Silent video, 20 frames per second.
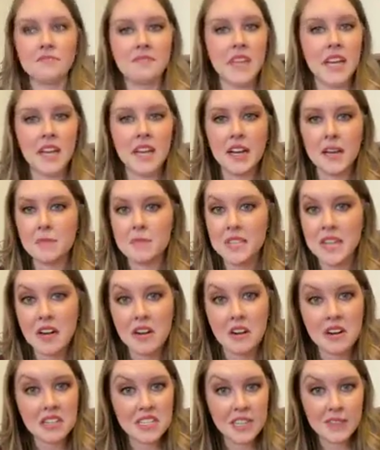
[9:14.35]
it comes out
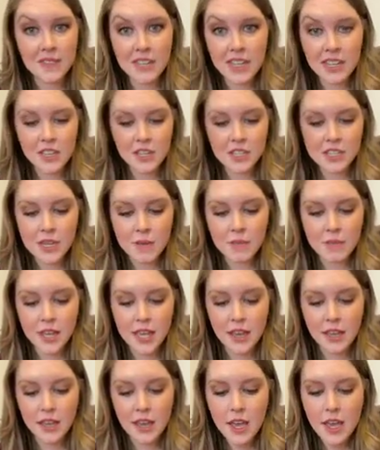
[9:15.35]
on DVD or something.